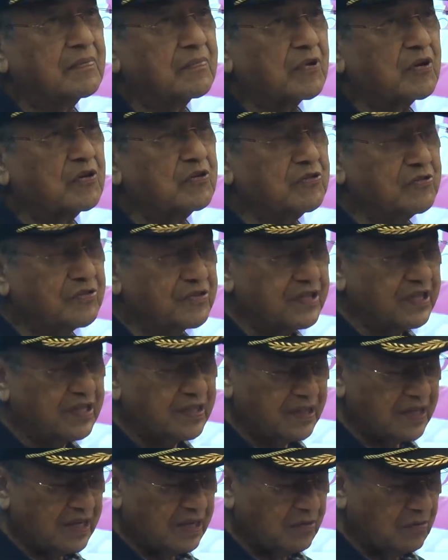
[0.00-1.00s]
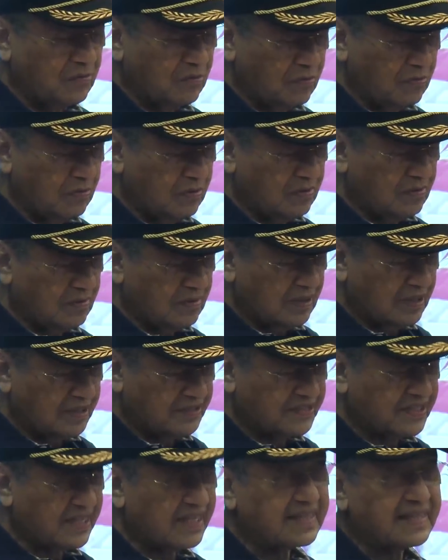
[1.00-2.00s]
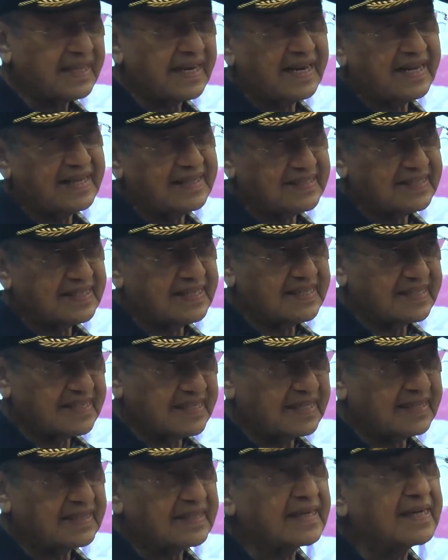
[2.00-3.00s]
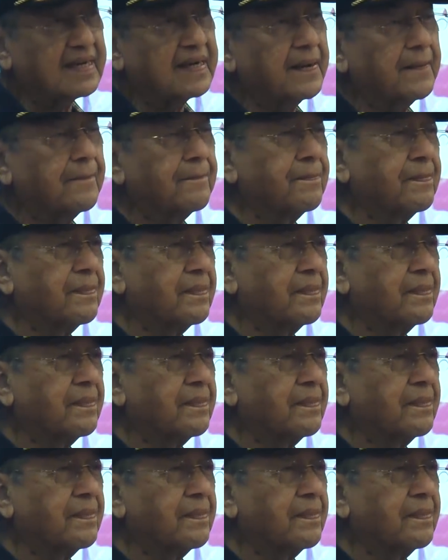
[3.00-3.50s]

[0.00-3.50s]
producing their own satellites, etc.